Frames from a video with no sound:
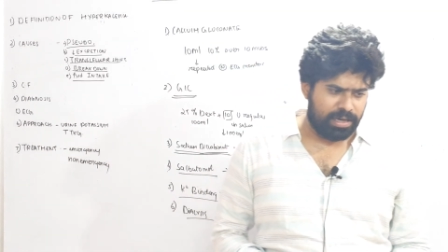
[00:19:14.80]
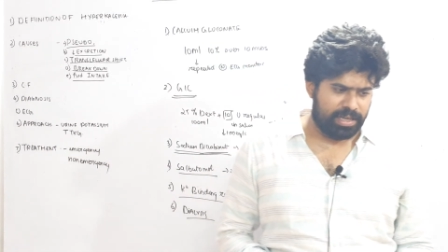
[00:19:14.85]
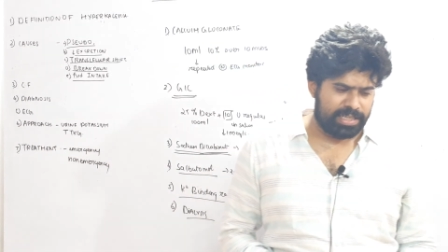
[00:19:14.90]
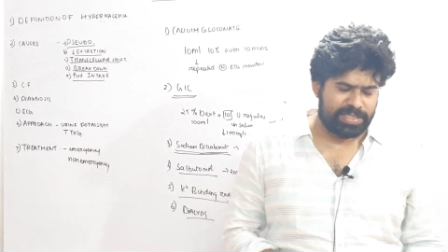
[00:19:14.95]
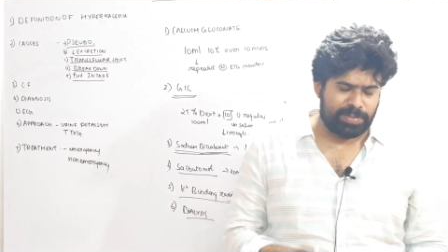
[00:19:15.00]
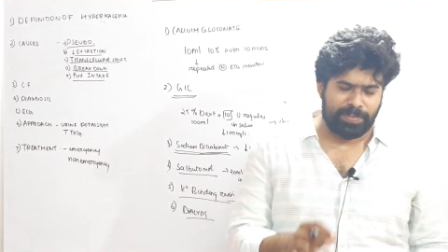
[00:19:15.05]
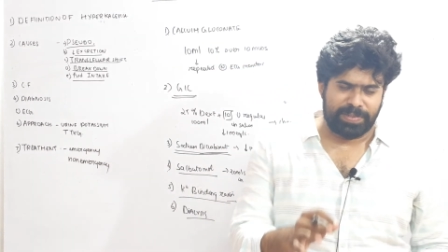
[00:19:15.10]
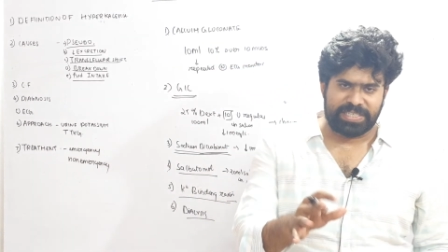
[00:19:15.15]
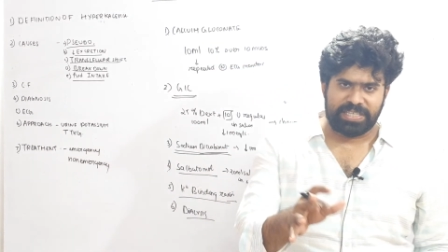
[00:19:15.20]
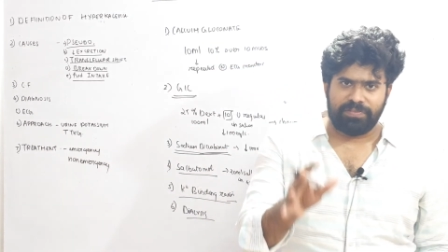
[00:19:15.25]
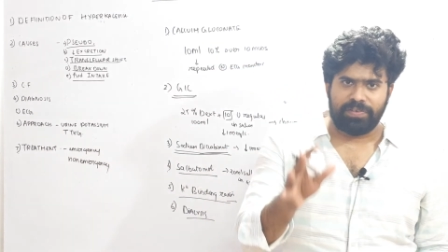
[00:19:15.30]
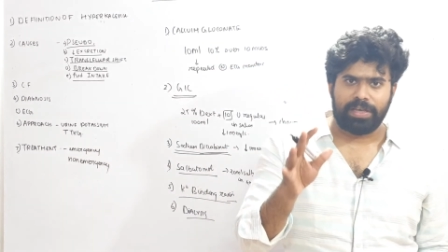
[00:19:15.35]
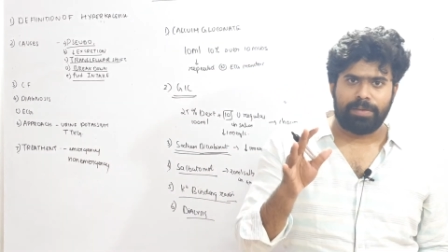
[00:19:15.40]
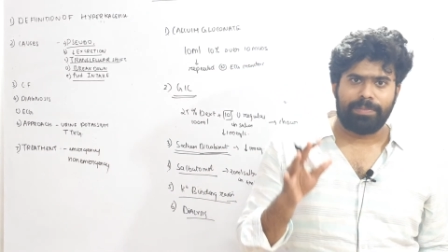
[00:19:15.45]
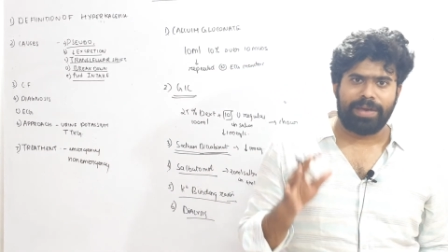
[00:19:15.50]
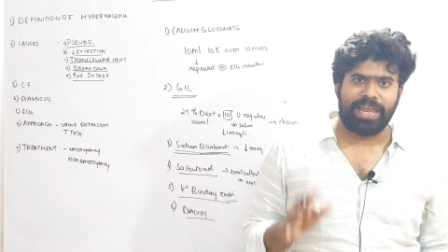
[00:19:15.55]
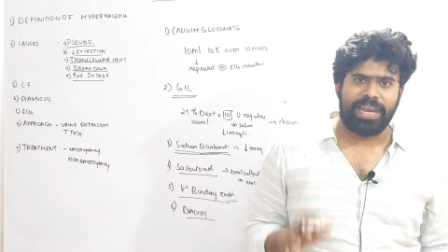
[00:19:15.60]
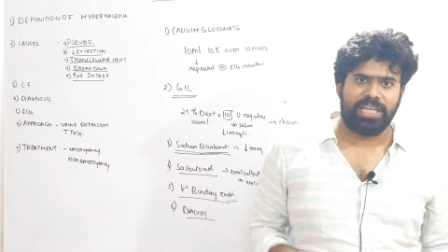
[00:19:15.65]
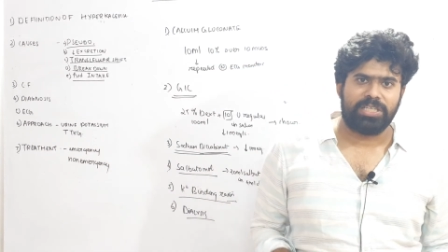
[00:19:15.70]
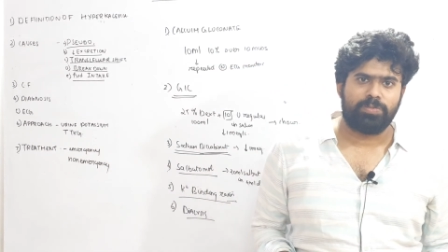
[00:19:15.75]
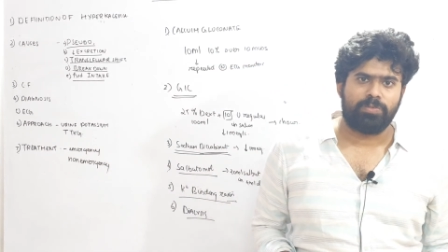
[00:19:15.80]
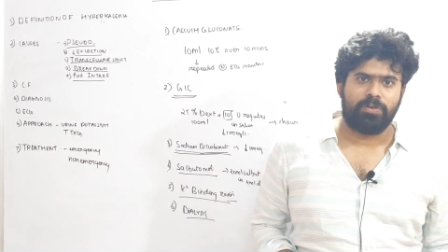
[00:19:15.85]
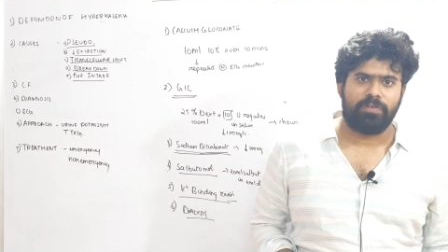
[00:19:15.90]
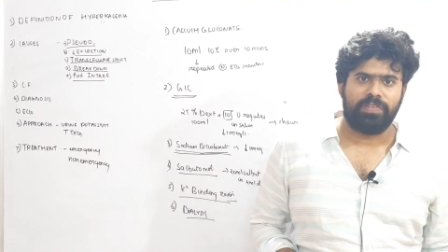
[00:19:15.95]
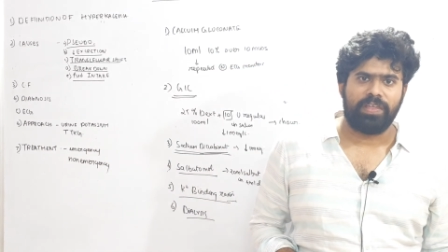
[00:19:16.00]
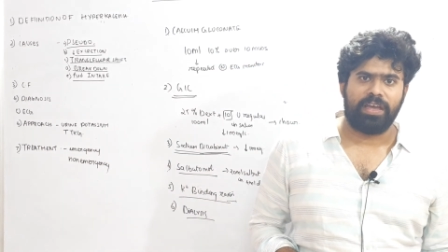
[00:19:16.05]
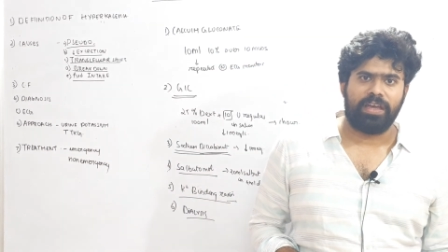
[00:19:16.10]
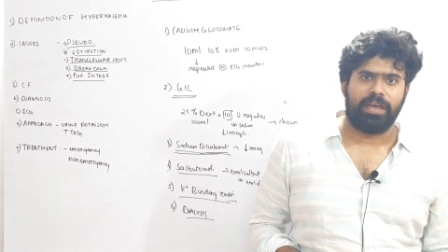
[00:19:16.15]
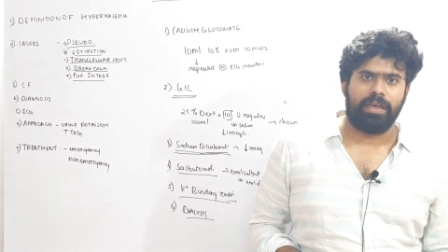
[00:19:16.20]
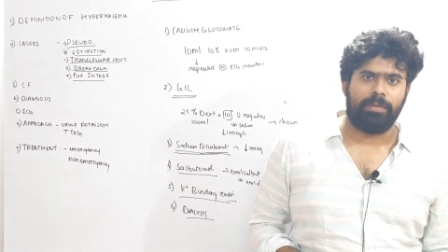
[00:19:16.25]
specific management of
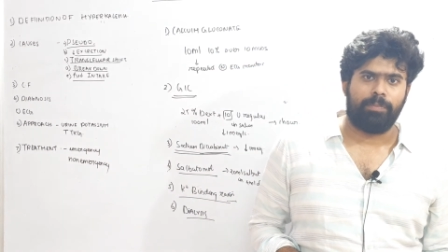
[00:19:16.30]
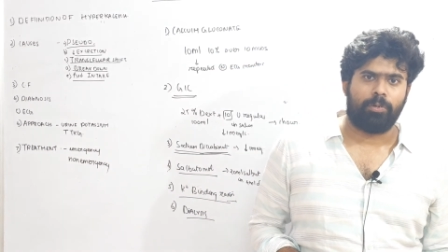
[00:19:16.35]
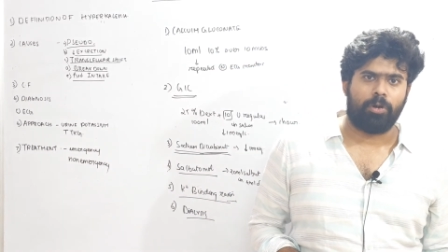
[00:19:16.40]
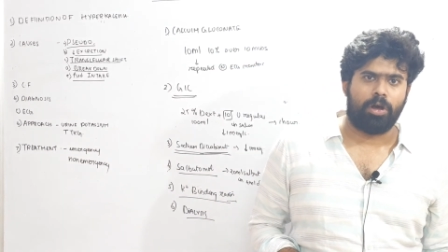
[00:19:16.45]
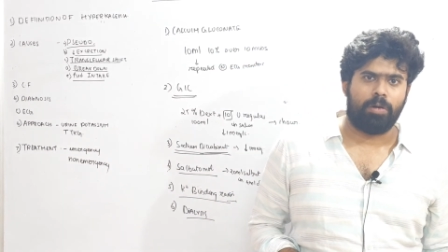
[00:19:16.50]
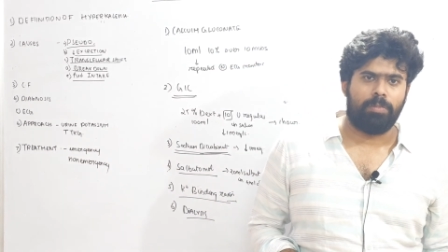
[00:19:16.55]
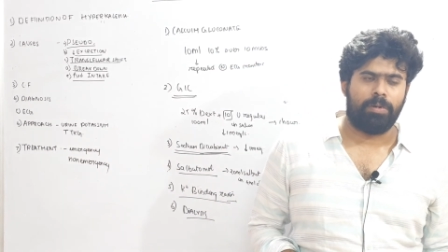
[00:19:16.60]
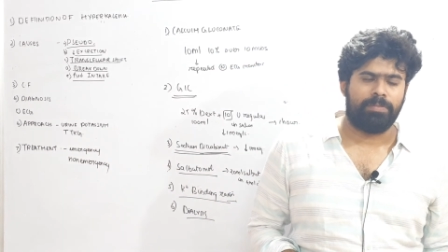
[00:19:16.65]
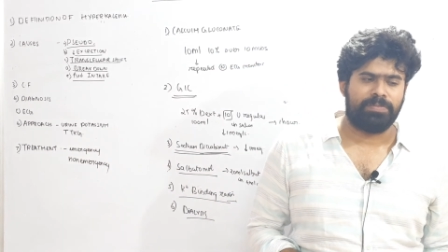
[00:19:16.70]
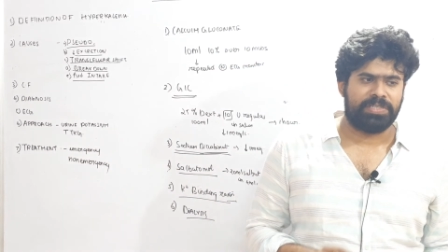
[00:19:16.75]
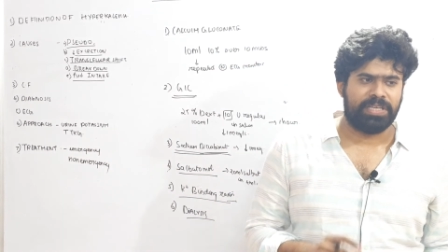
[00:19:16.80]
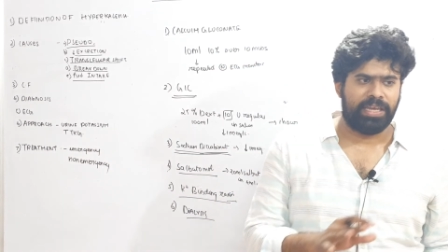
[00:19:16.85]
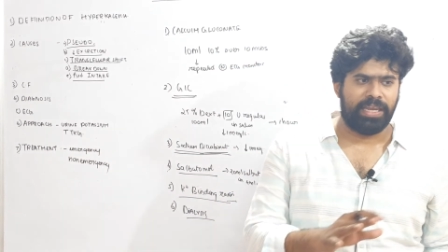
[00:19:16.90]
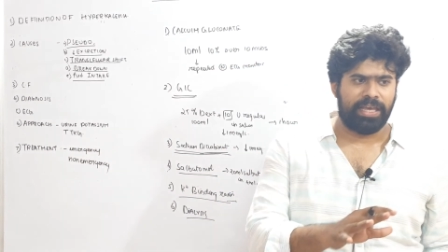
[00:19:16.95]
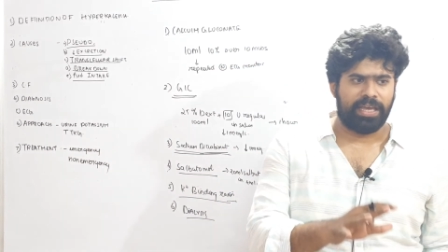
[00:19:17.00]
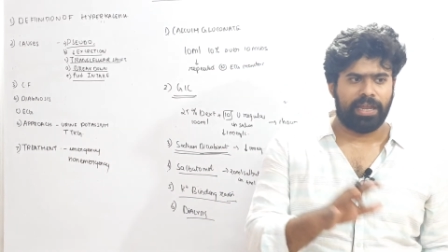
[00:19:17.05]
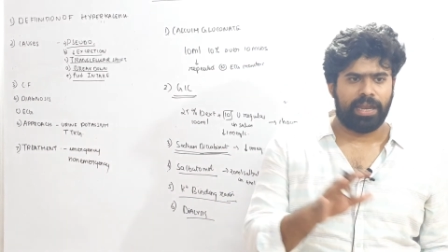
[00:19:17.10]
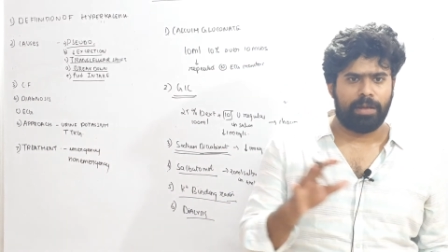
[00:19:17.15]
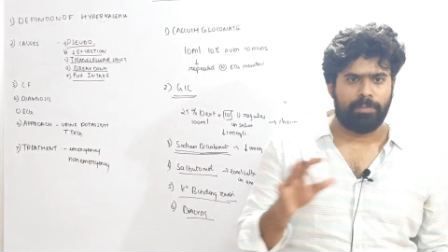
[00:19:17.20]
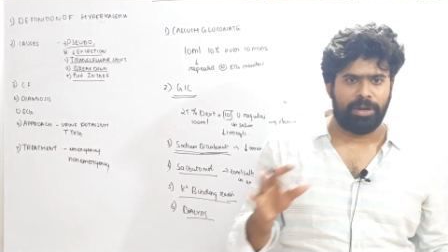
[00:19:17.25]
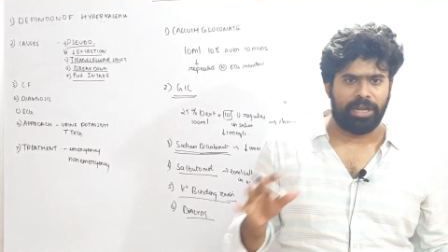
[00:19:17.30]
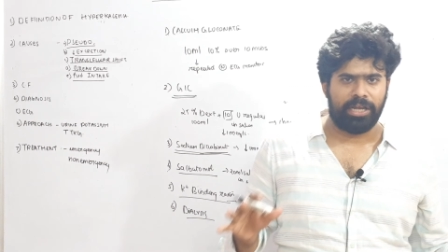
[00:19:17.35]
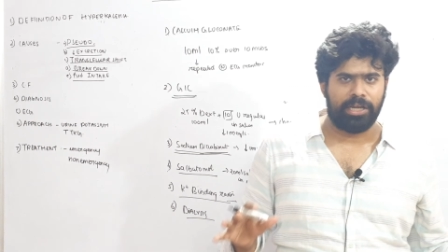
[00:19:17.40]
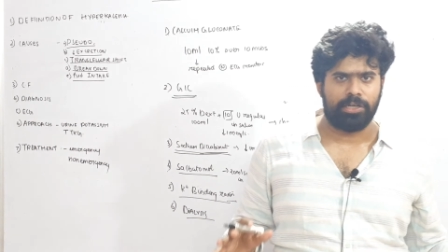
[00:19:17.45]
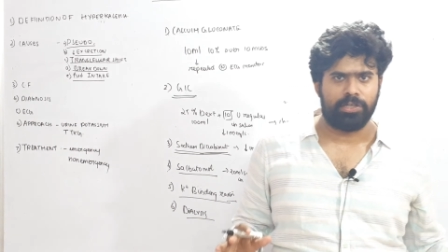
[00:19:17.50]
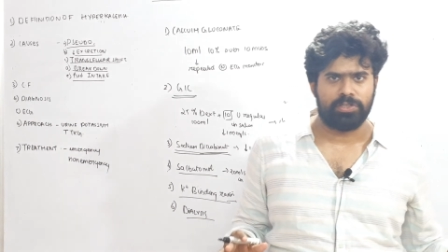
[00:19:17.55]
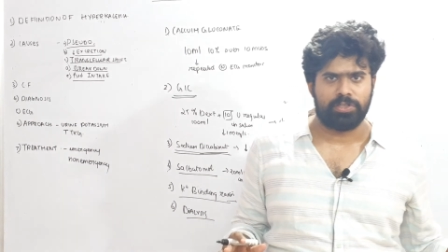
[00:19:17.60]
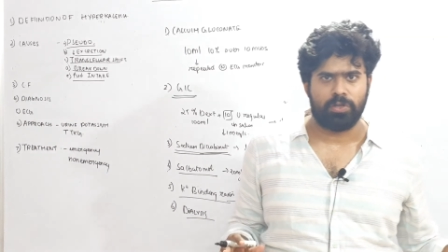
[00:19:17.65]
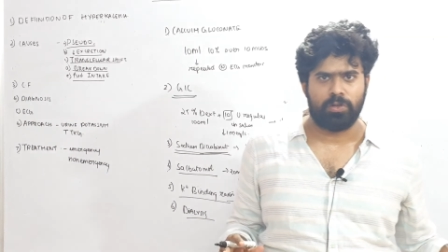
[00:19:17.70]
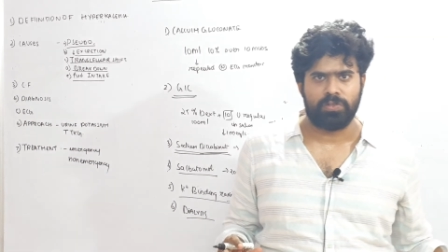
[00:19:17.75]
the problem, say diabetic
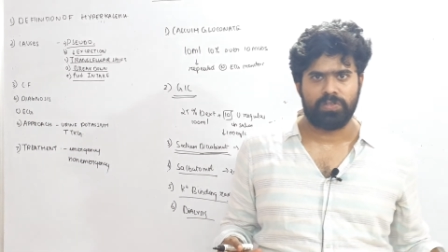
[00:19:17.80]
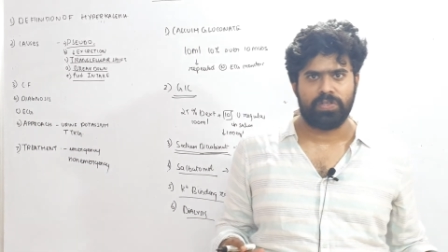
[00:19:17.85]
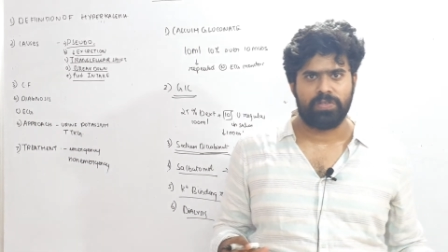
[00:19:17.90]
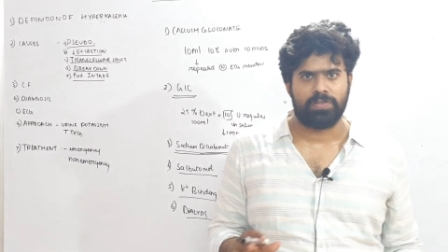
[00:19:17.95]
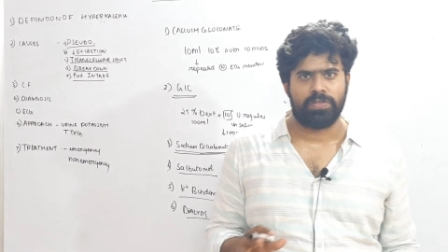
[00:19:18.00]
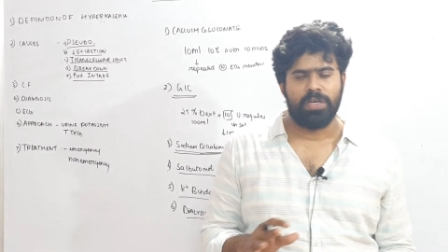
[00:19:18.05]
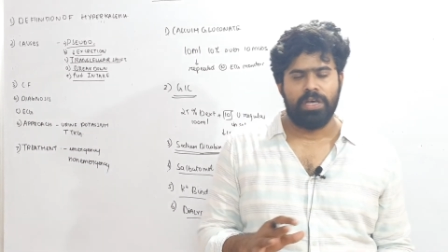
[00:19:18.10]
ketoacidosis,